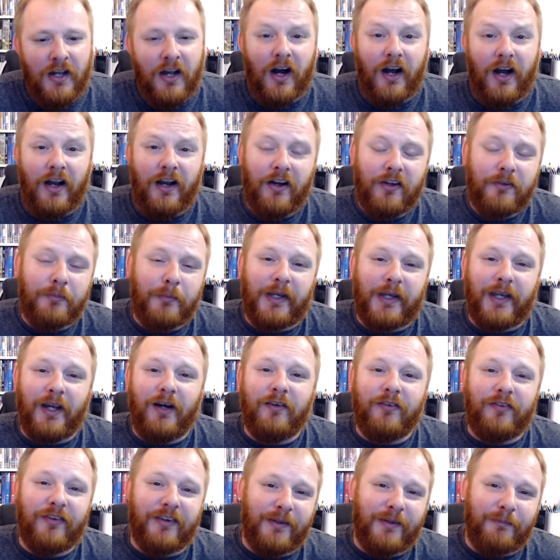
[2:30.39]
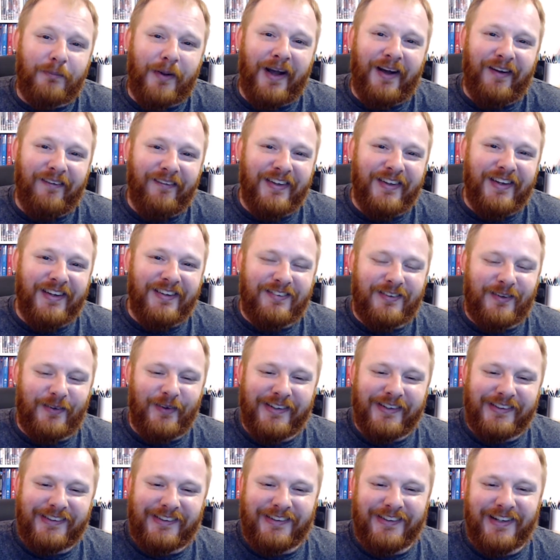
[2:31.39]
I asked my girlfriend about this
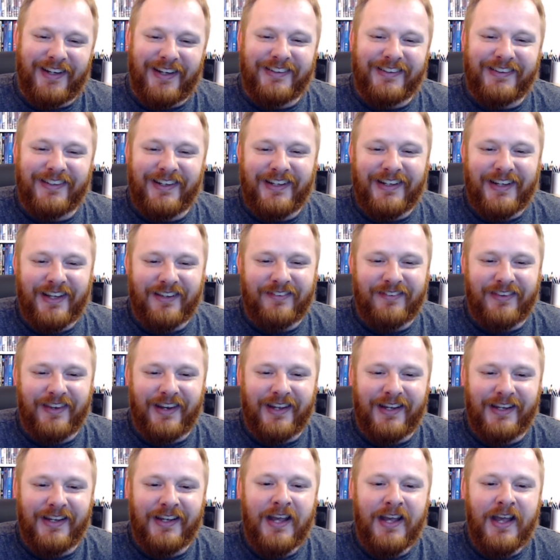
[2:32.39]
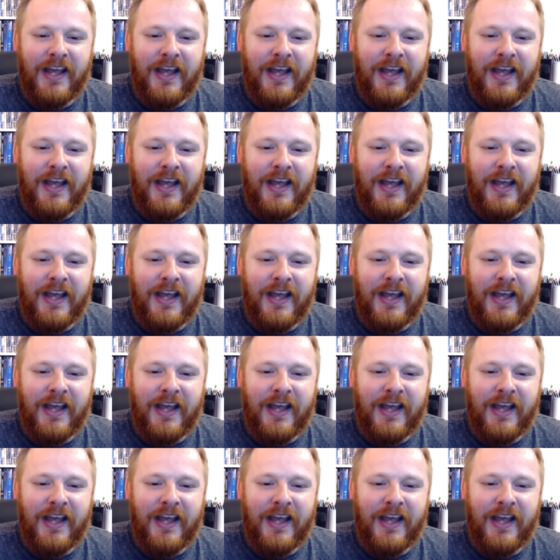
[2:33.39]
question actually yesterday,